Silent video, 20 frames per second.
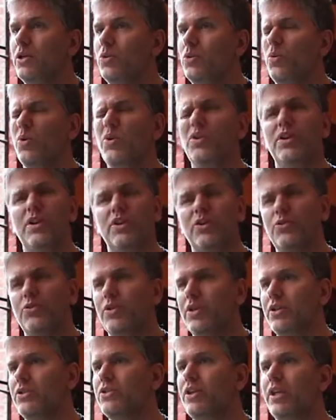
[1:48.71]
Where the other
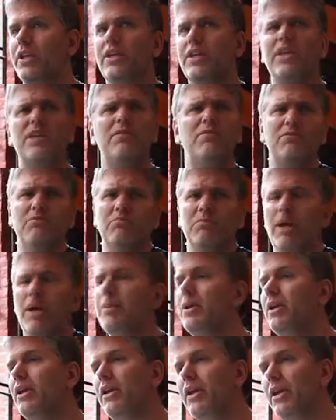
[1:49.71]
drinks, I
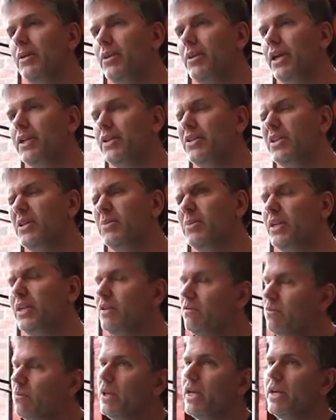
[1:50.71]
like black tea, but
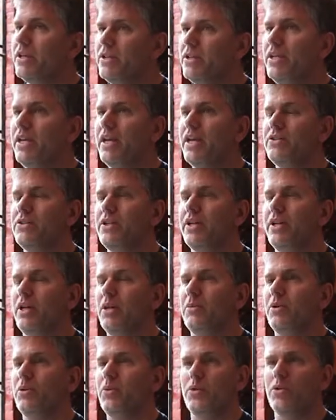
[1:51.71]
even black tea has that
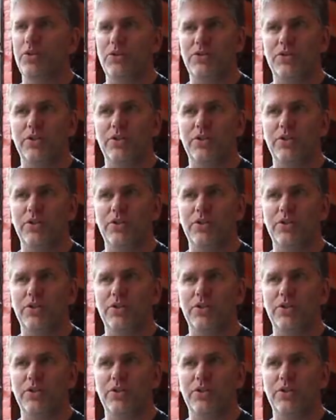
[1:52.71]
element where there's